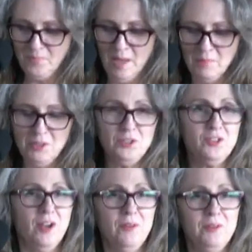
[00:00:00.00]
going to
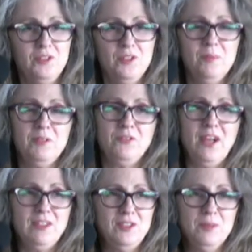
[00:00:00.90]
start with some
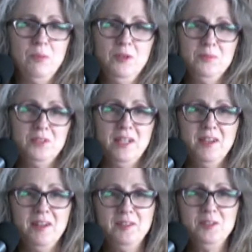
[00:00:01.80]
ekphrastic poems. I
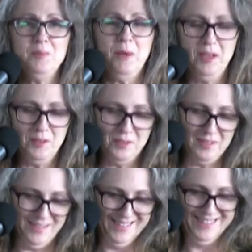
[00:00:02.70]
got inspired.